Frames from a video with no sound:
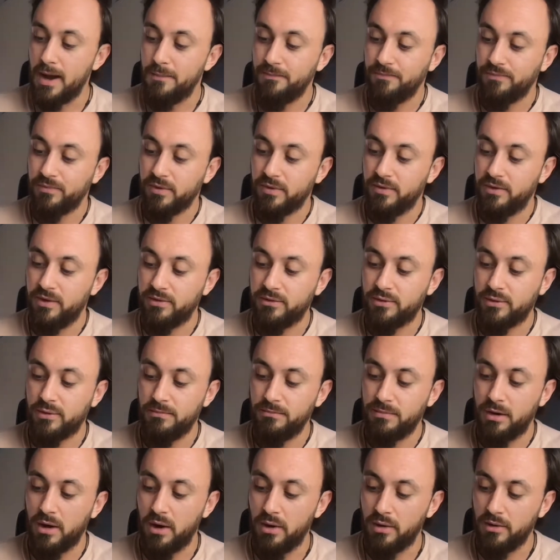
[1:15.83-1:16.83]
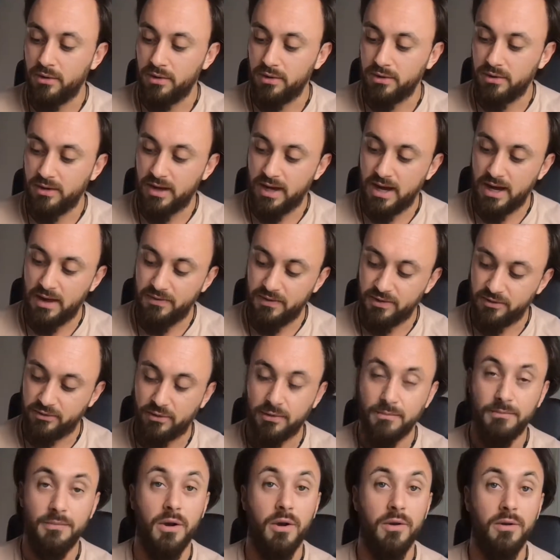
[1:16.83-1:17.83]
This component and this
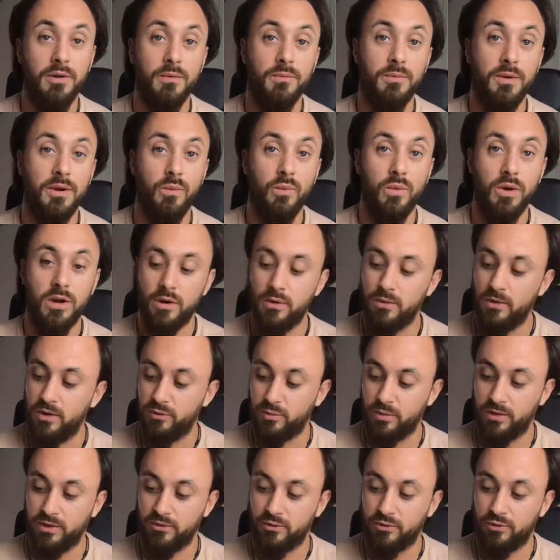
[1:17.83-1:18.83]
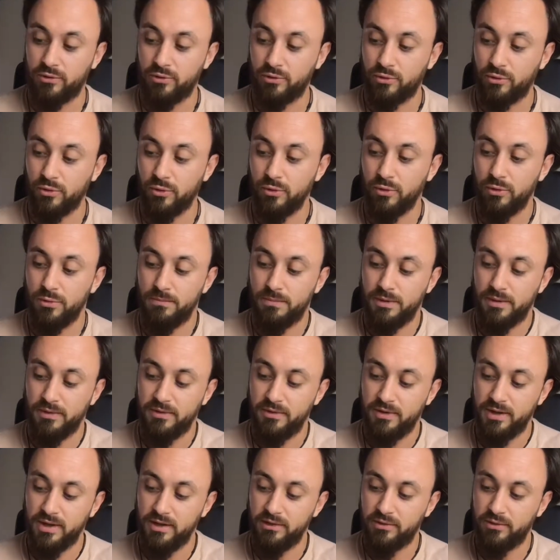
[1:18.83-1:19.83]
component we will, as well as the screw,
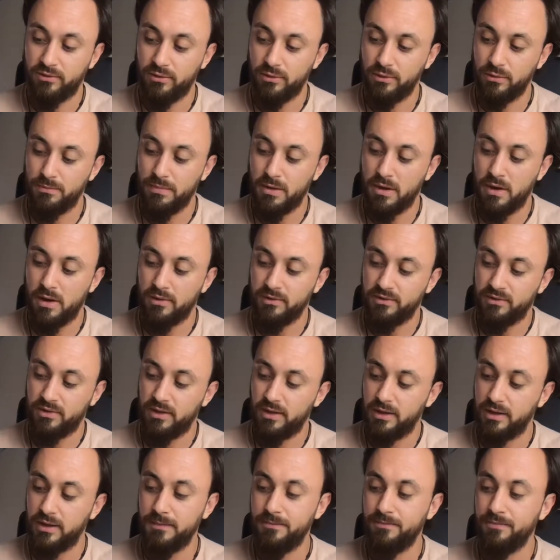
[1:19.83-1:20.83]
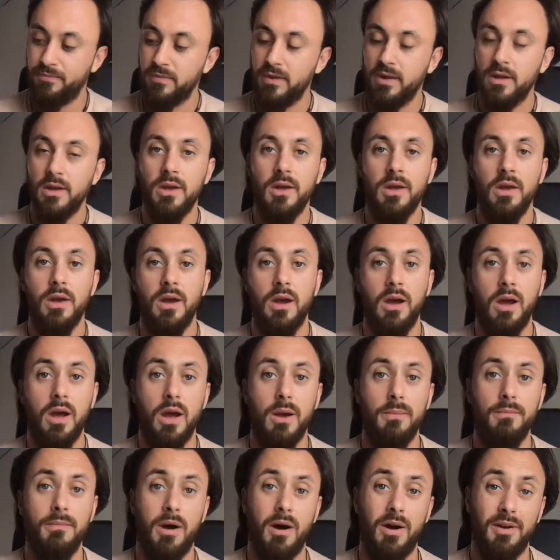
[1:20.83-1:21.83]
but these two parts here
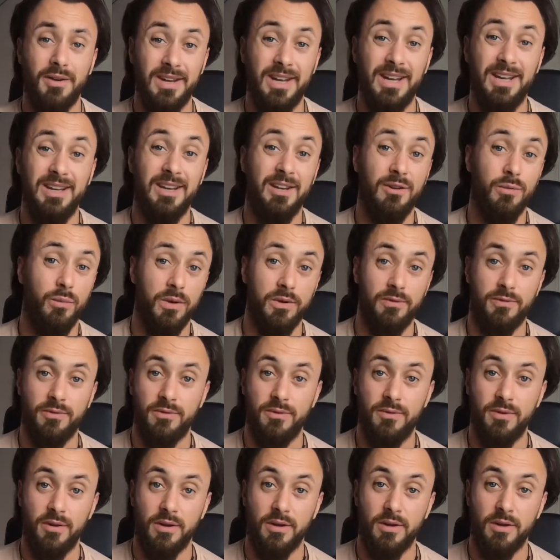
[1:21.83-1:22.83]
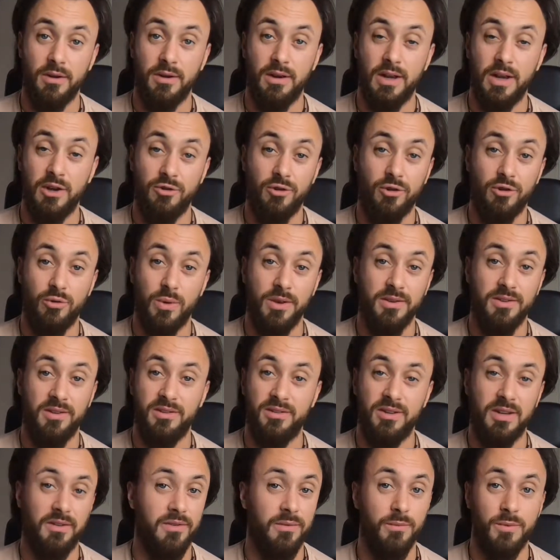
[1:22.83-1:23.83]
are needed with the issue
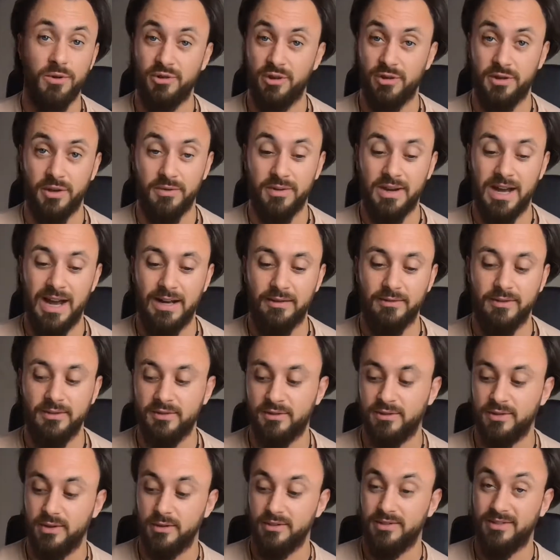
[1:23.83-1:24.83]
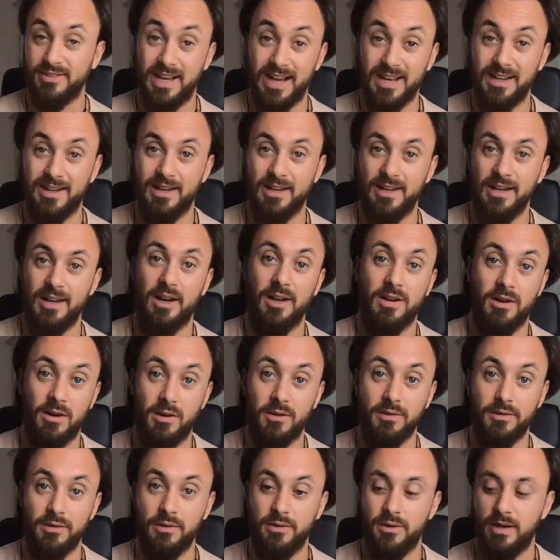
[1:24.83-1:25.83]
27, which I don't have, so sadly I
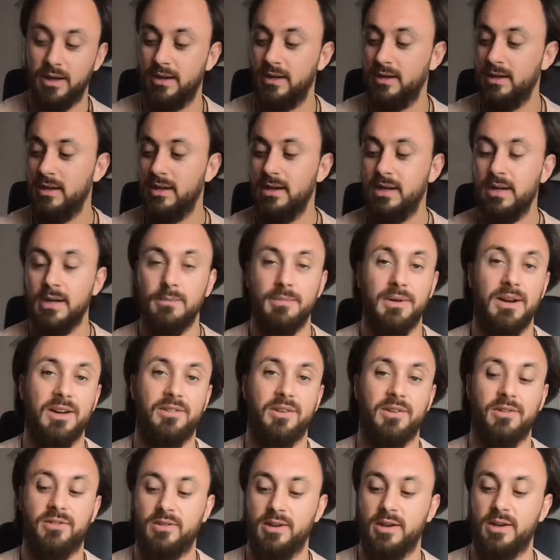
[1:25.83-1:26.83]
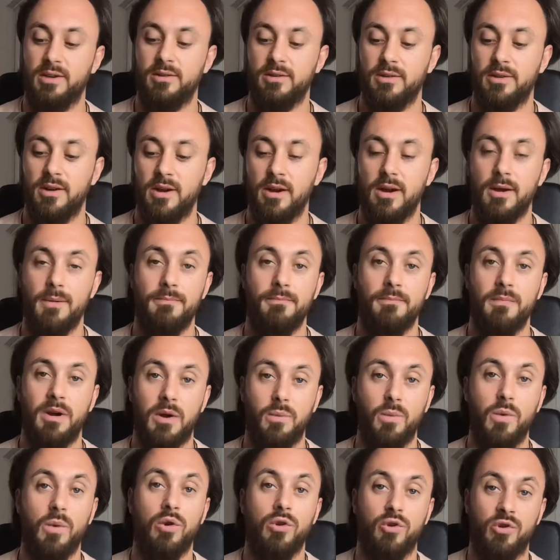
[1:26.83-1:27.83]
can't do that. But as I said, I
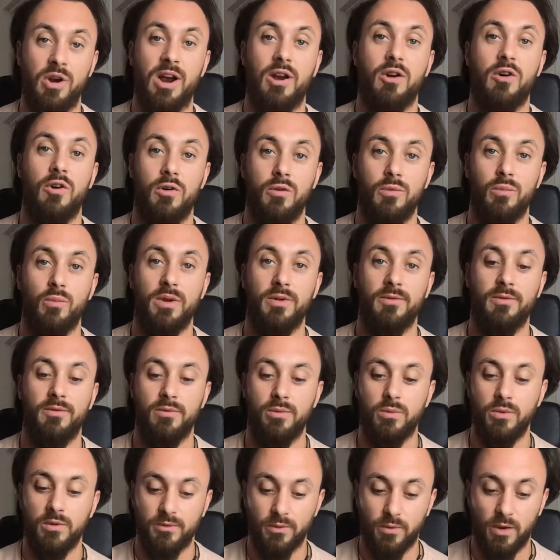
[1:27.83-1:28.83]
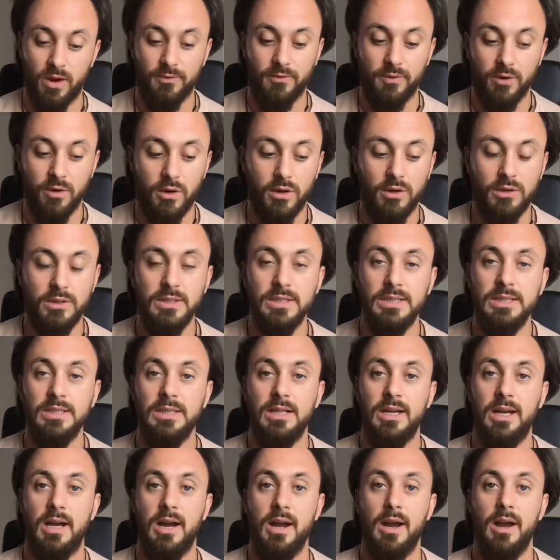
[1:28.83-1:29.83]
will crack on with what I've got,
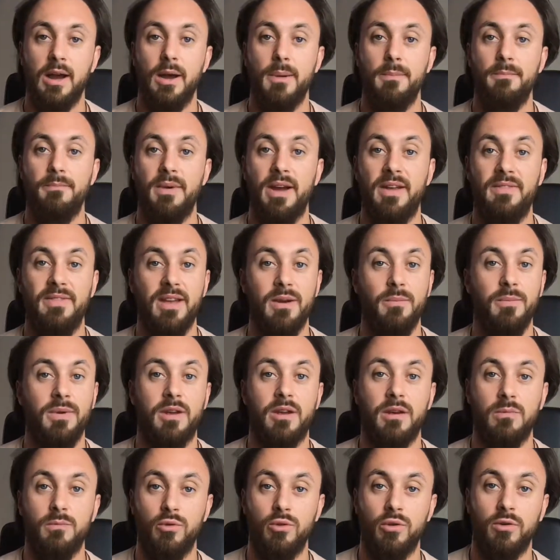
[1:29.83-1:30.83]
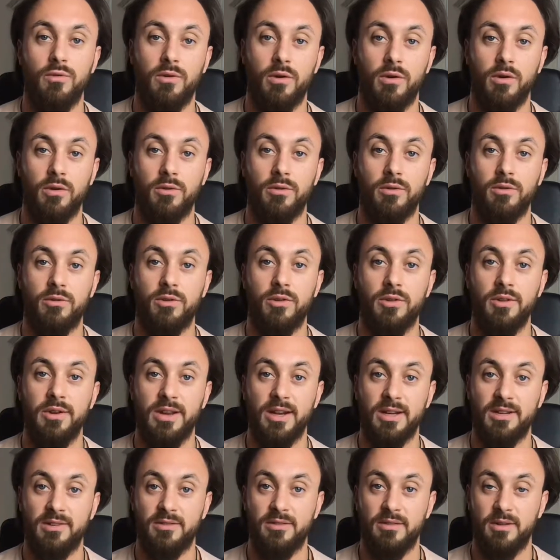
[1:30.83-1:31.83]
and then we can move on to the
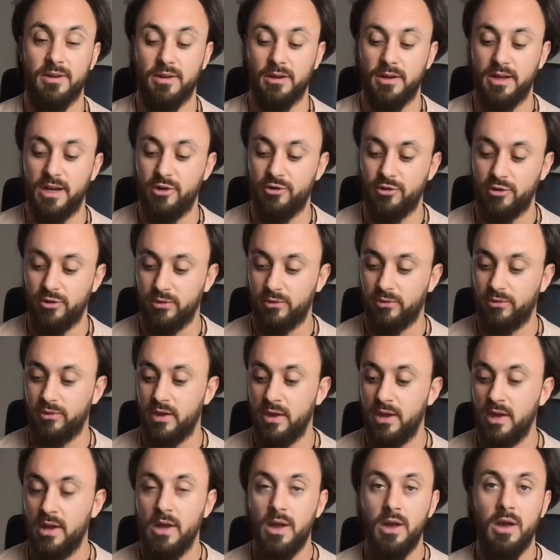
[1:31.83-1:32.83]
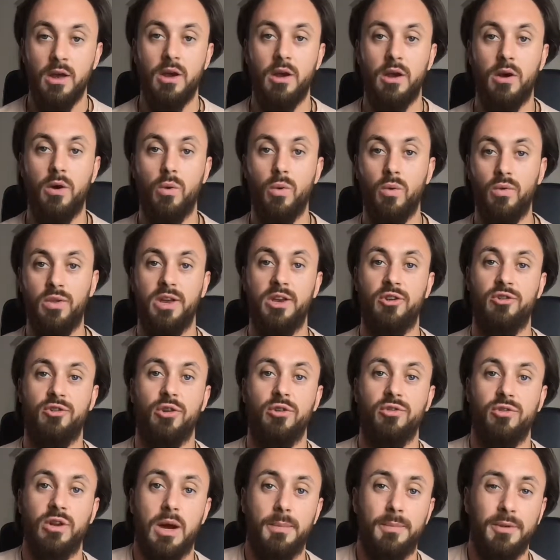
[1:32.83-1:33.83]
next issues. All the
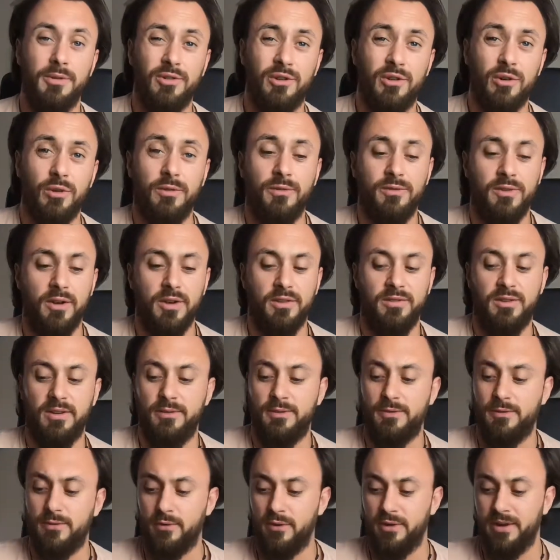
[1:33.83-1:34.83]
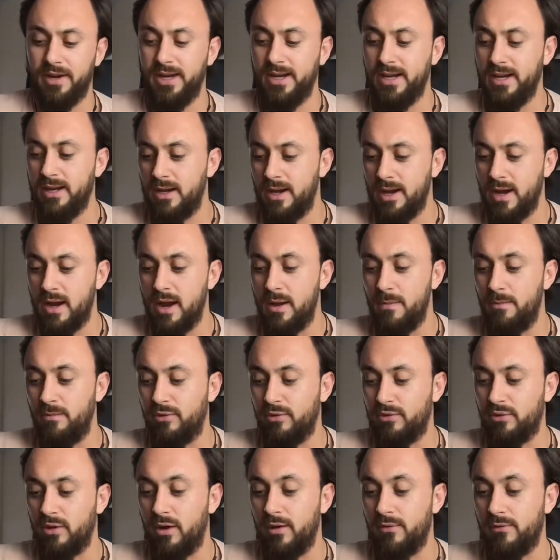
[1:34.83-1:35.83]
issues up until 33,
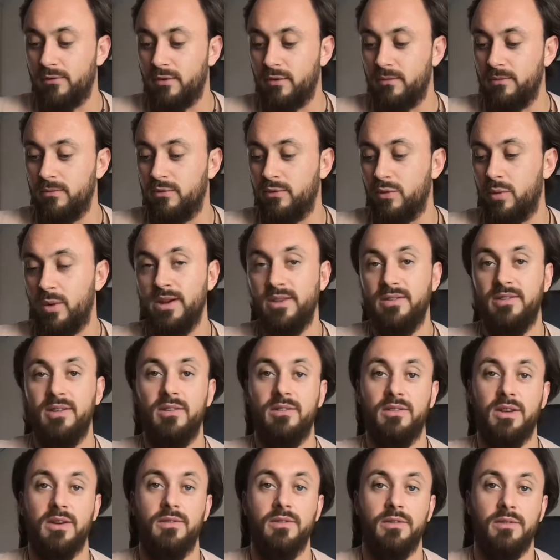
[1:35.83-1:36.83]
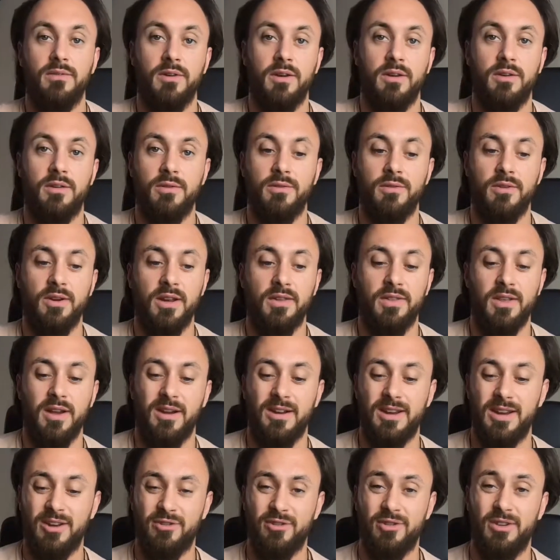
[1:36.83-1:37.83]
so from 27 to 33, they
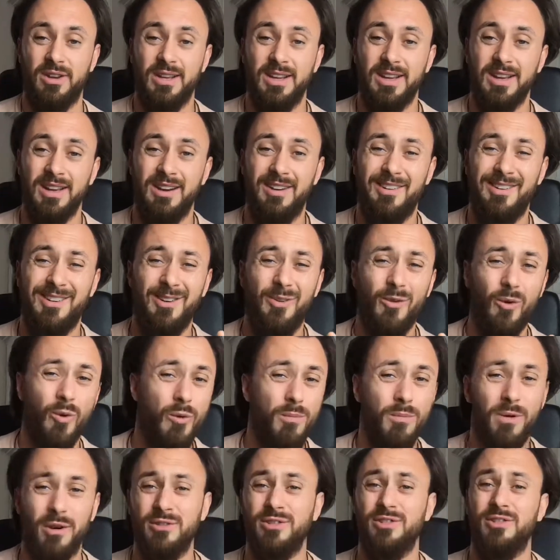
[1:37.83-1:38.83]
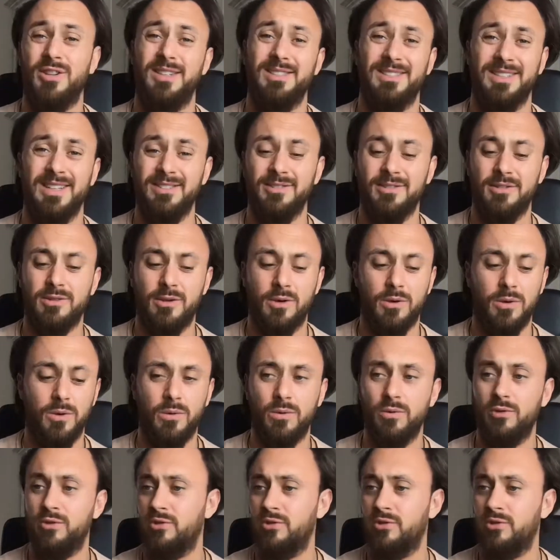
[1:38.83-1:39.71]
are literally almost identical.